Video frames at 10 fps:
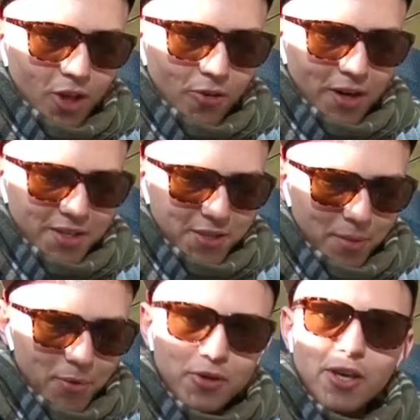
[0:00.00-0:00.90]
All right,
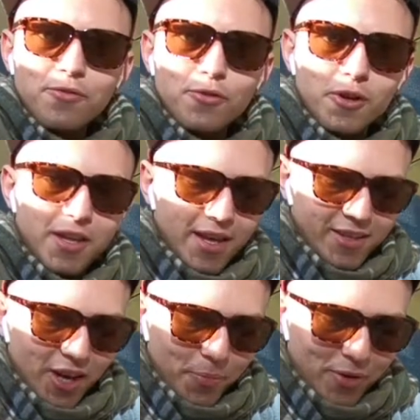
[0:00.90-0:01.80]
so I'm looking for
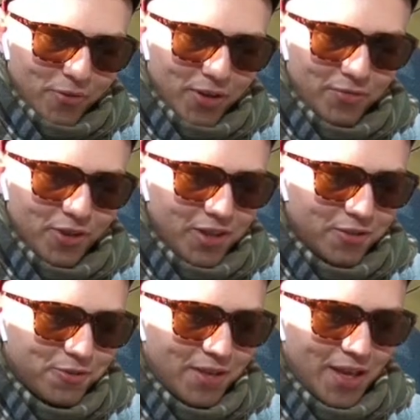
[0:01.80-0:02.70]
the topic for the
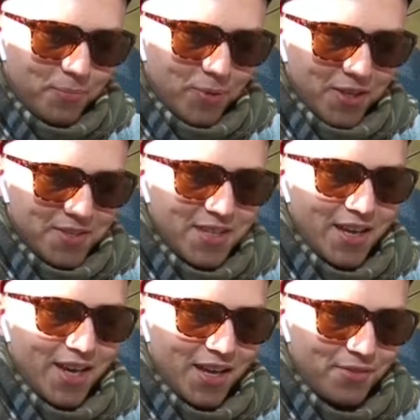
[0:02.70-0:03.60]
video today because
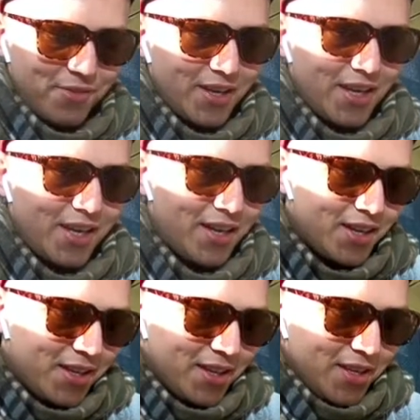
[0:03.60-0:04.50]
I have a
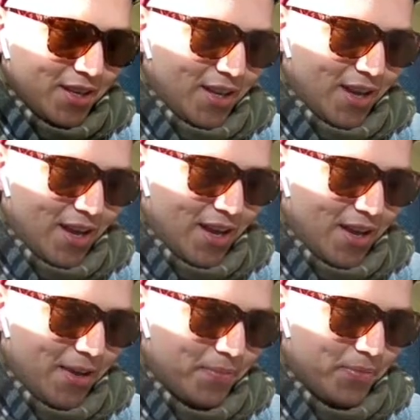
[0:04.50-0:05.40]

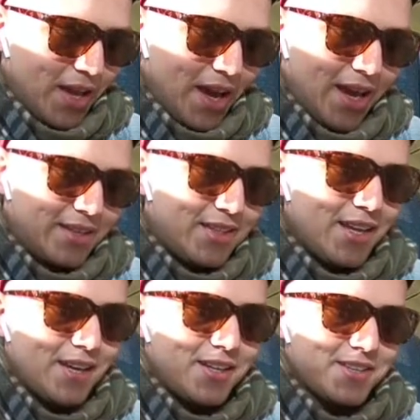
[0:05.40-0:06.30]
uh,
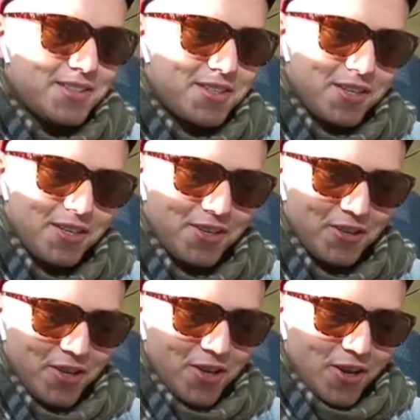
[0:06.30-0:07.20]
idea list
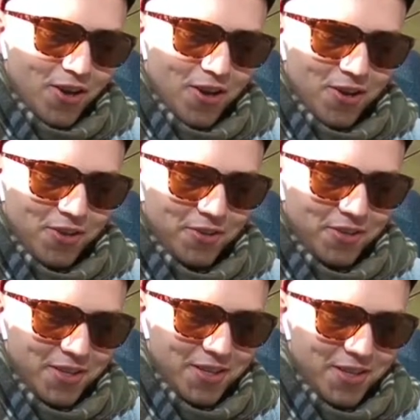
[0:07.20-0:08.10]

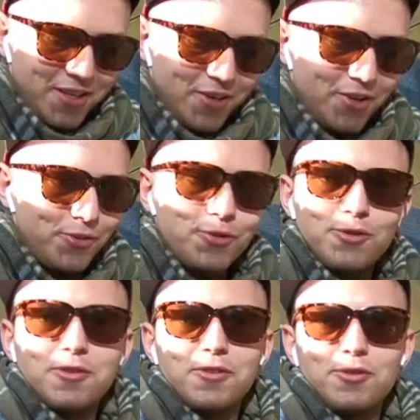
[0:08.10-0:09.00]
on uh, on to
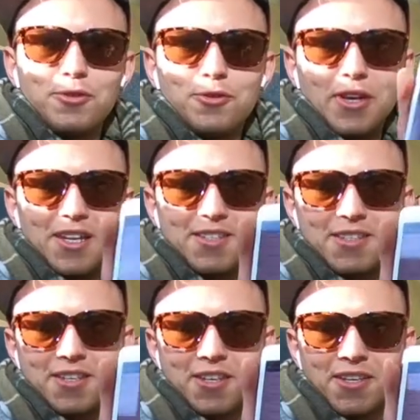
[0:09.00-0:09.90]
do to do list,